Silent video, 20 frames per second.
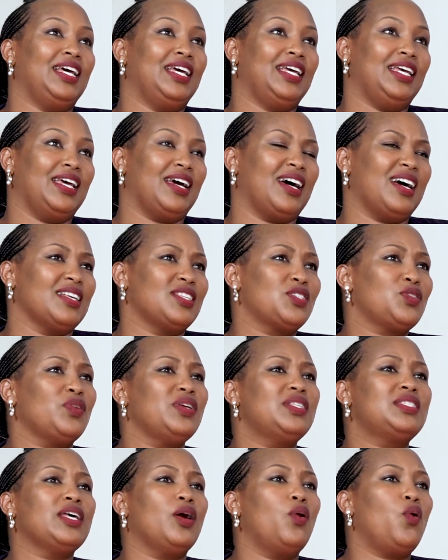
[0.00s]
Yeah. So
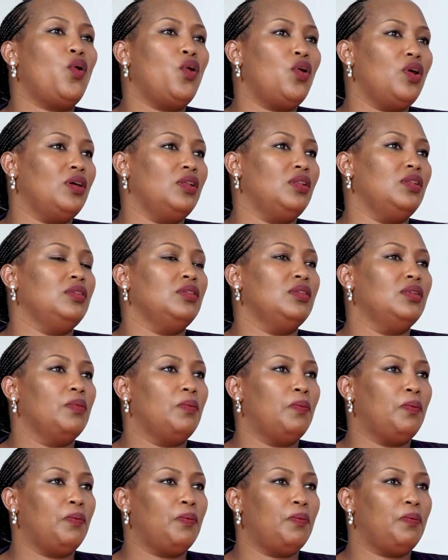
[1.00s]
it's a whole
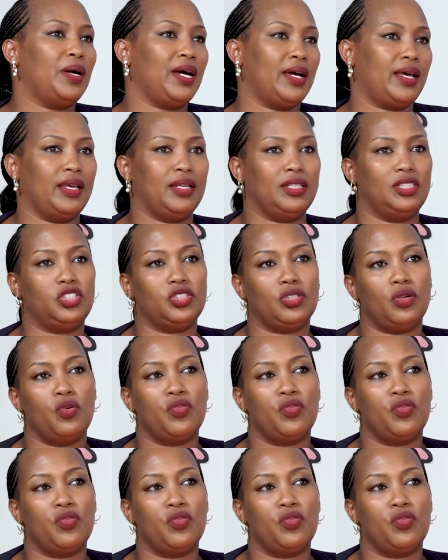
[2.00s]
package